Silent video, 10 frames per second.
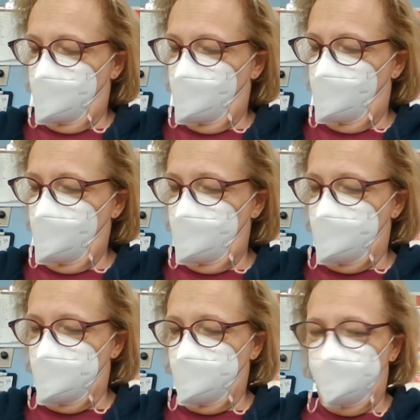Should
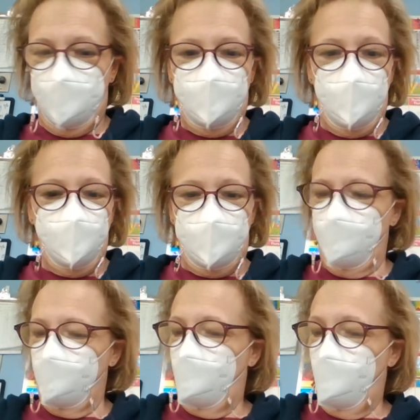be. And then we can
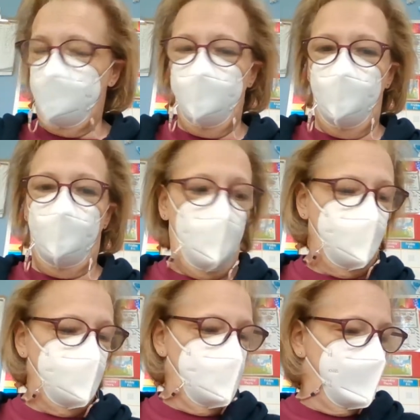do one more. Oh,
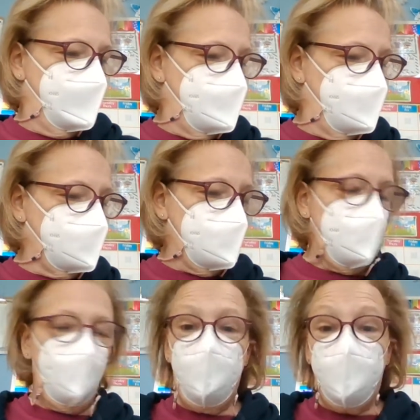I'm going to
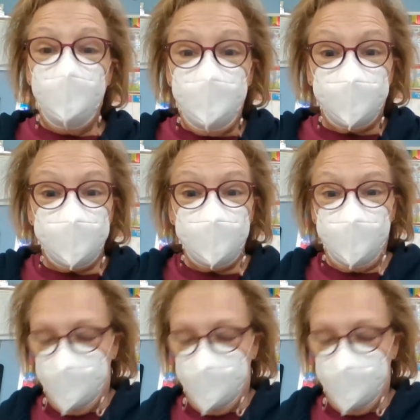let Omari pick this one